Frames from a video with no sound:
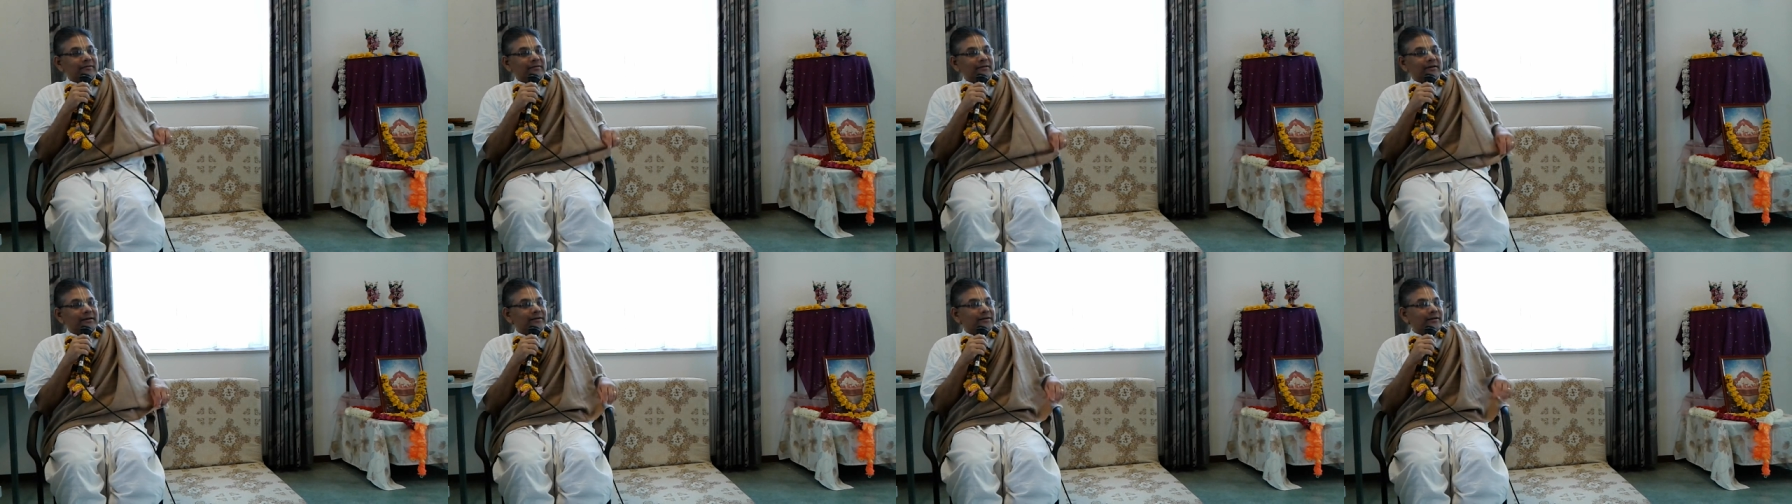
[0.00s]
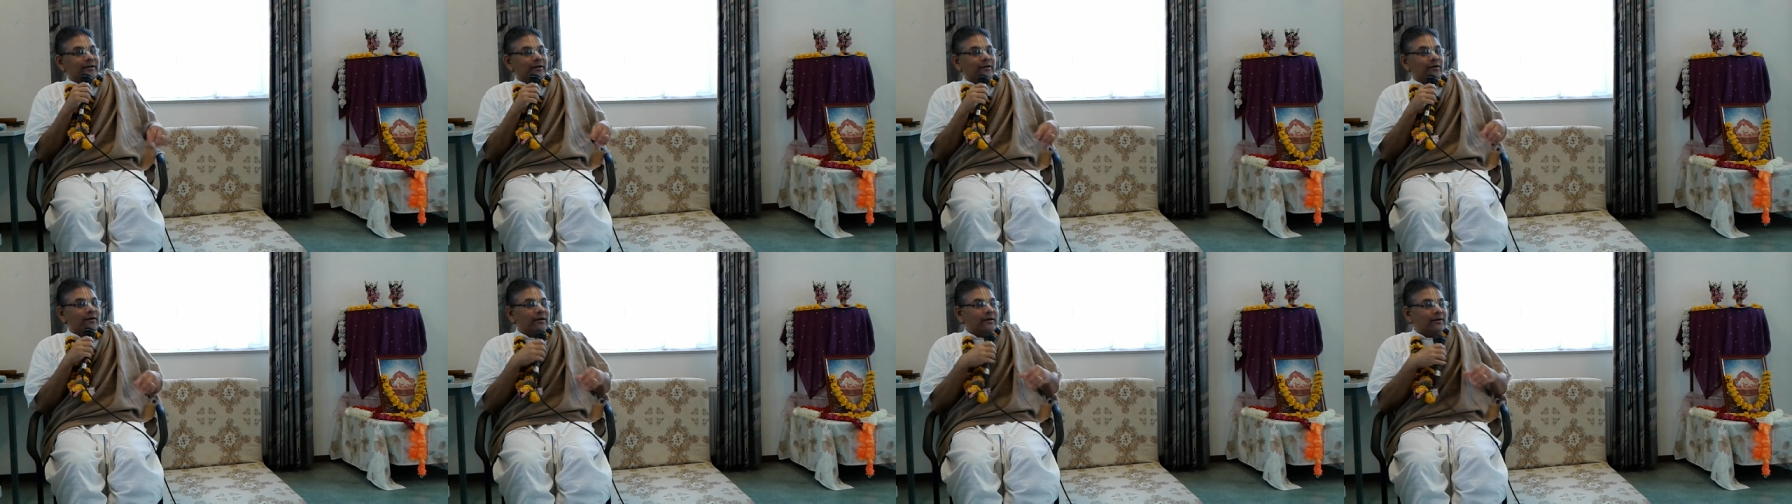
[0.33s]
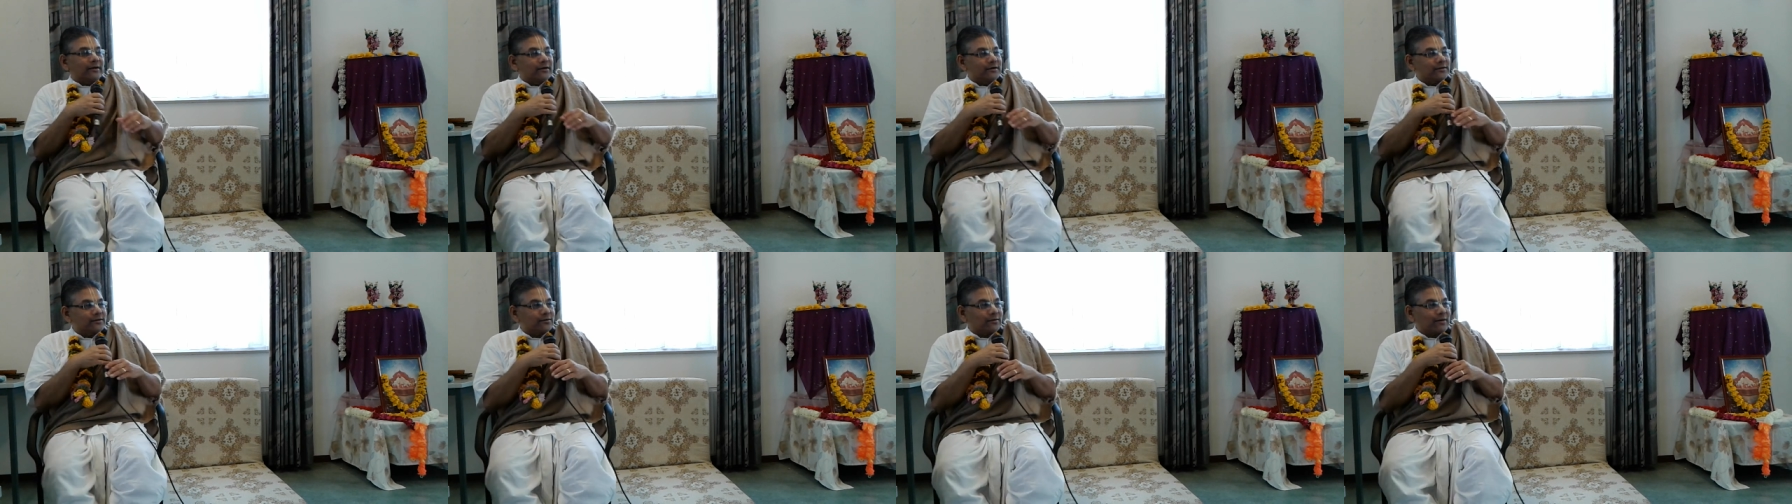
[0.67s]
It cannot
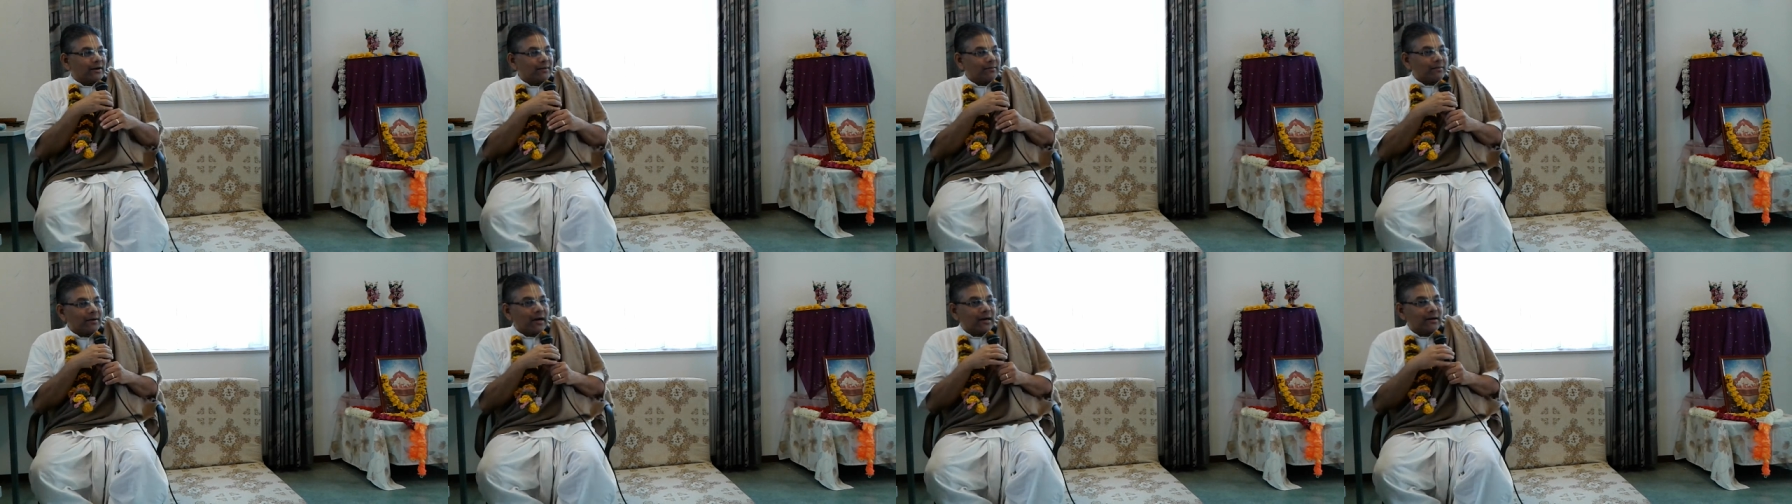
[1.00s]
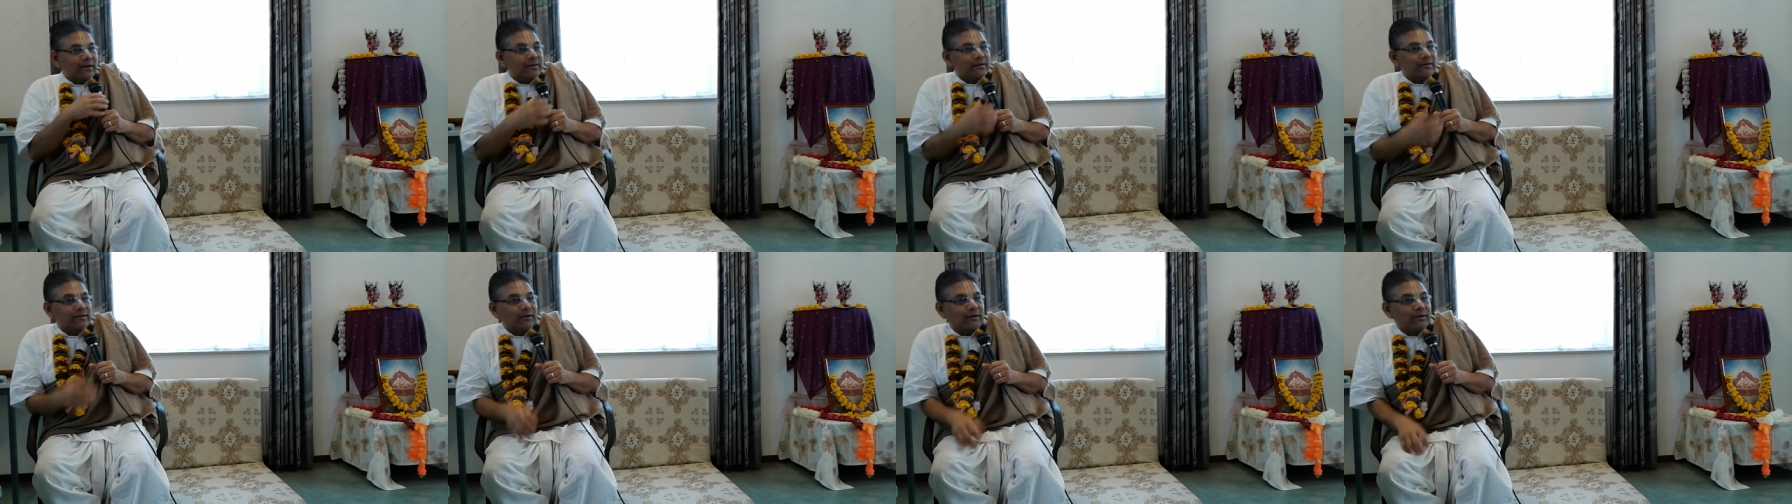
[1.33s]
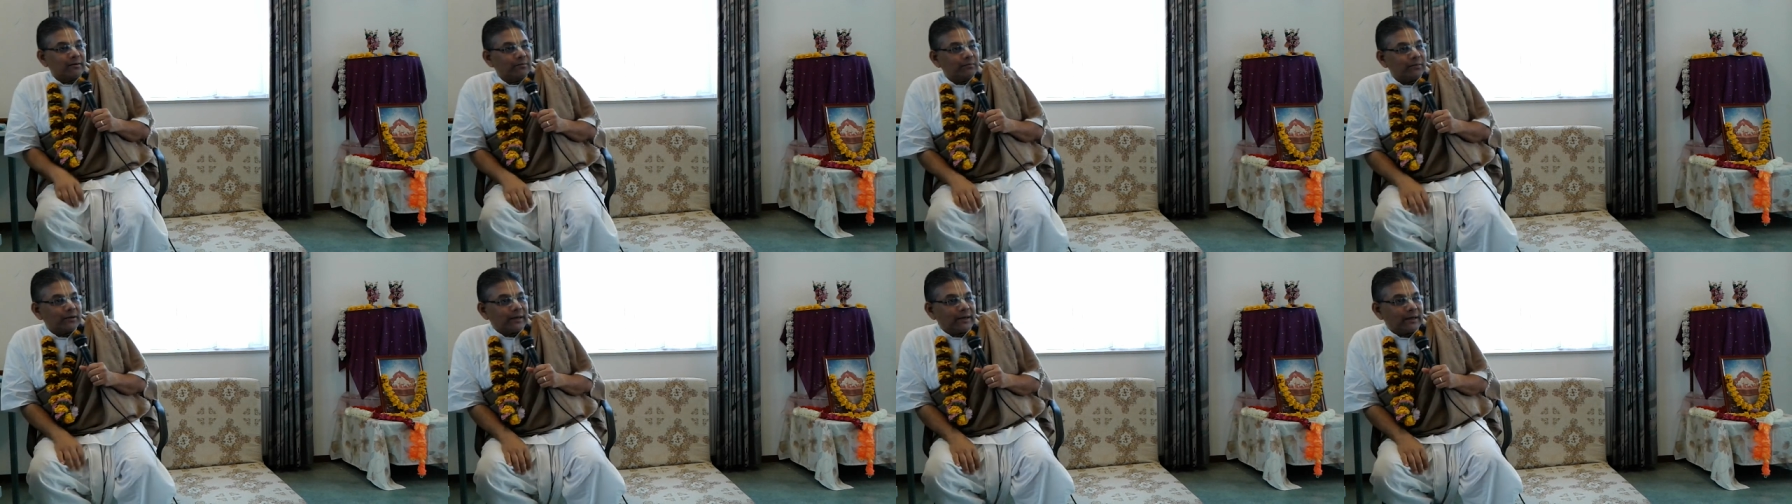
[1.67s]
describe Ananda
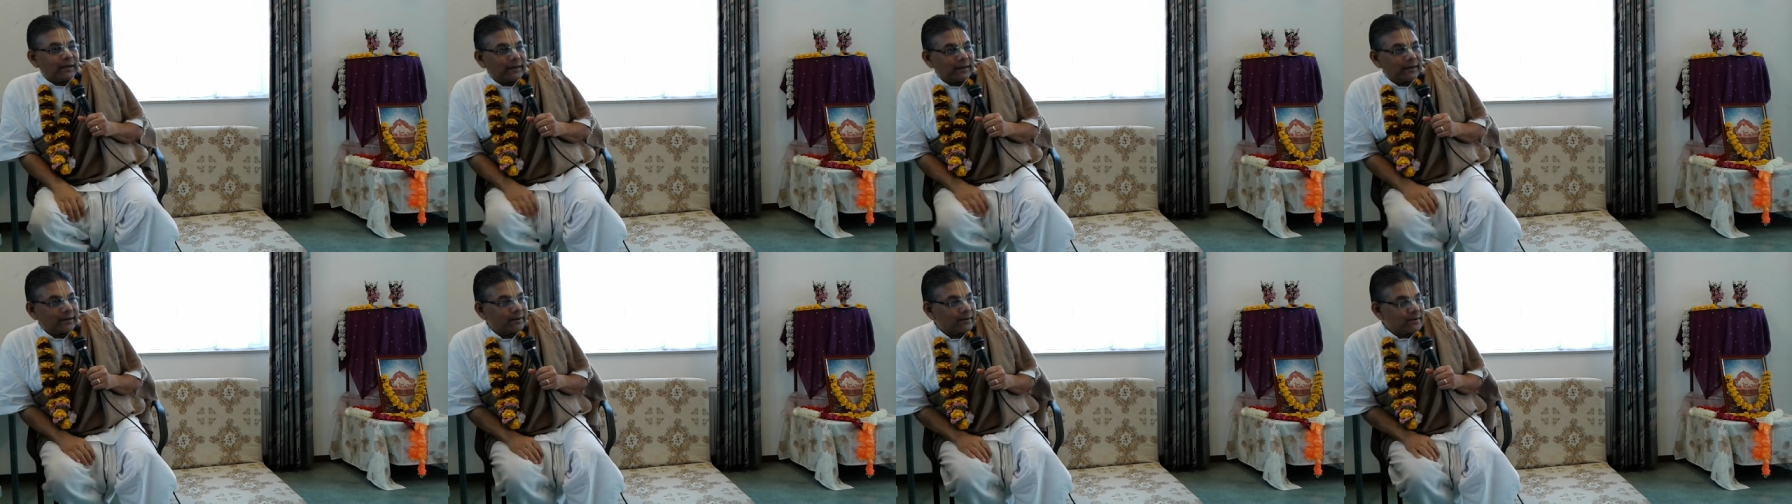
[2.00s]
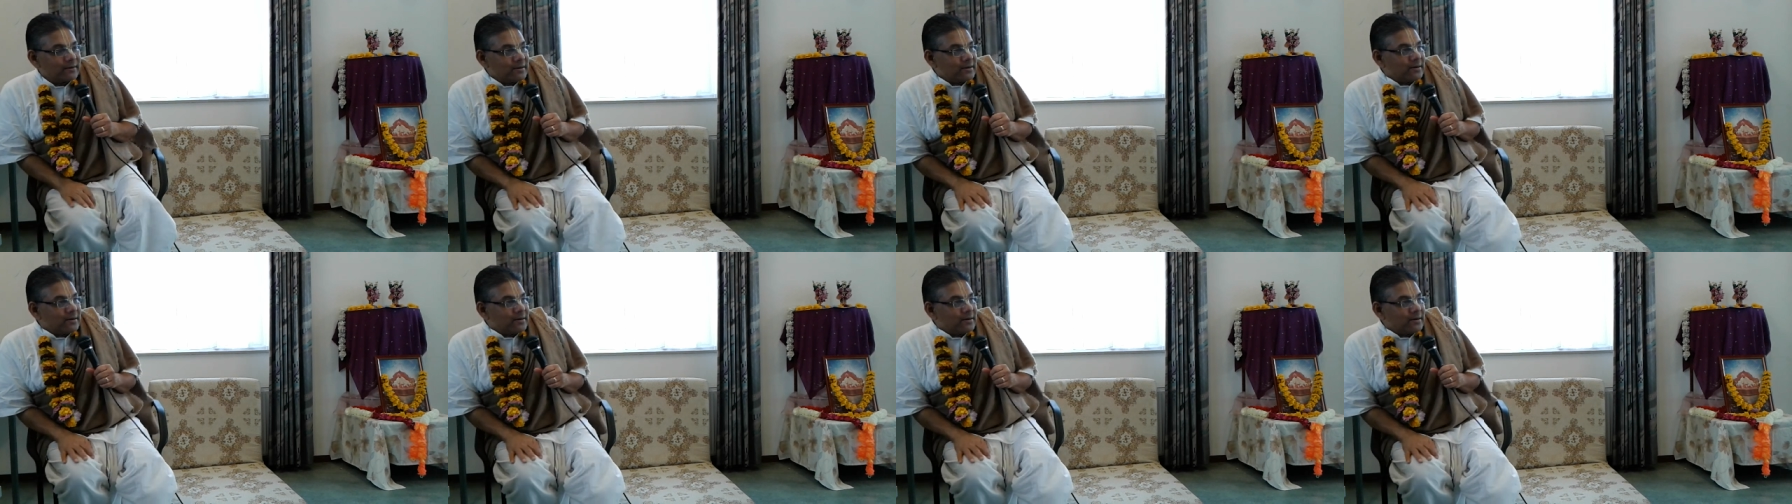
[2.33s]
completely.